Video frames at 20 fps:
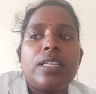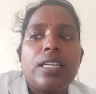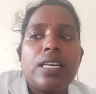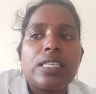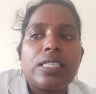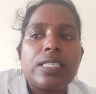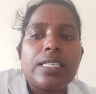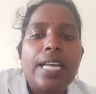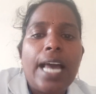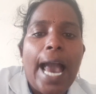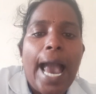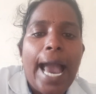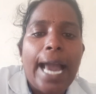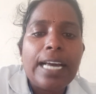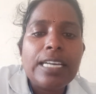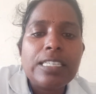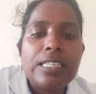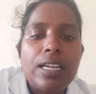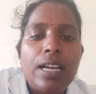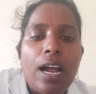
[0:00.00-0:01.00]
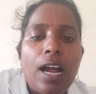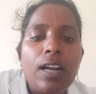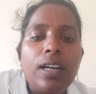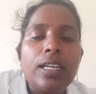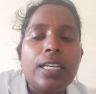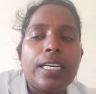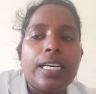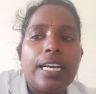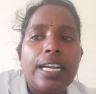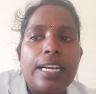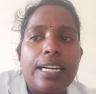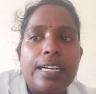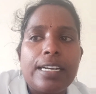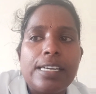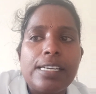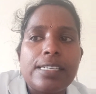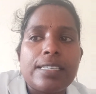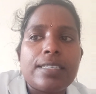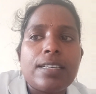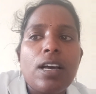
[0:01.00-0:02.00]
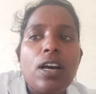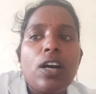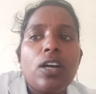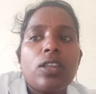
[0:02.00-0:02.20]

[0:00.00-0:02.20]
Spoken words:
Next, action on kidneys.